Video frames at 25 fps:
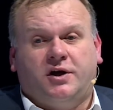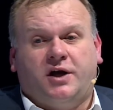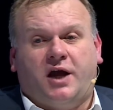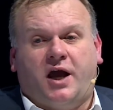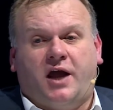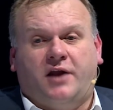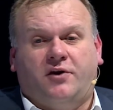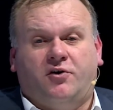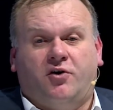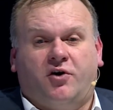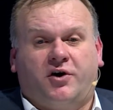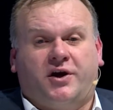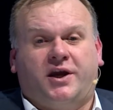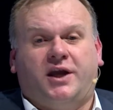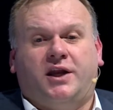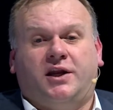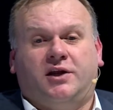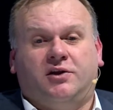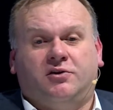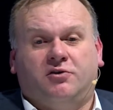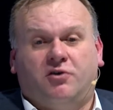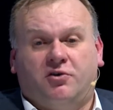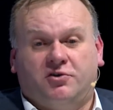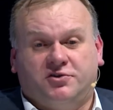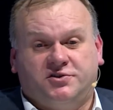and not
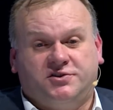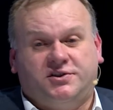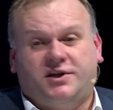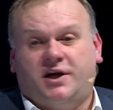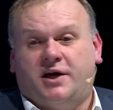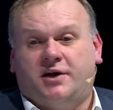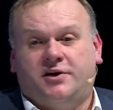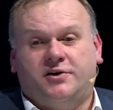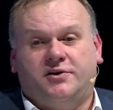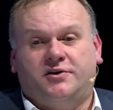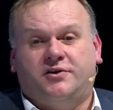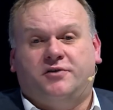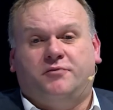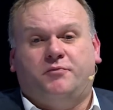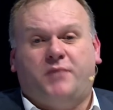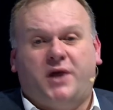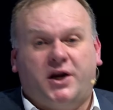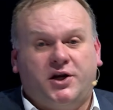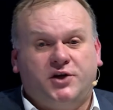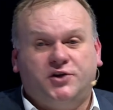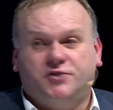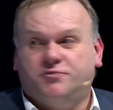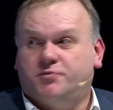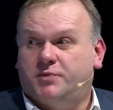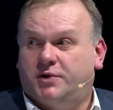getting lost down in a
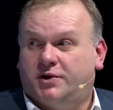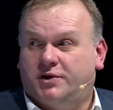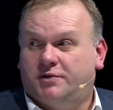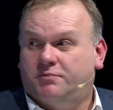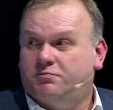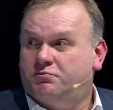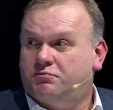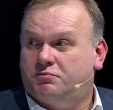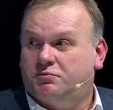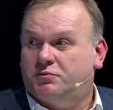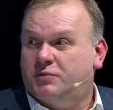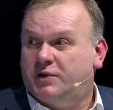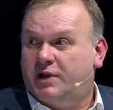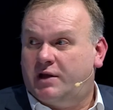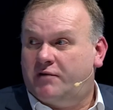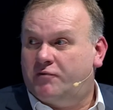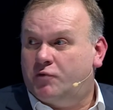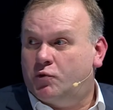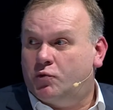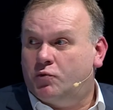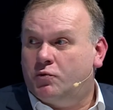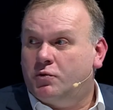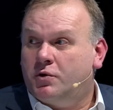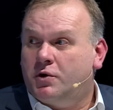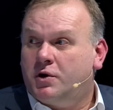management
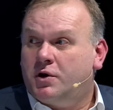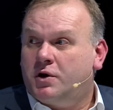level.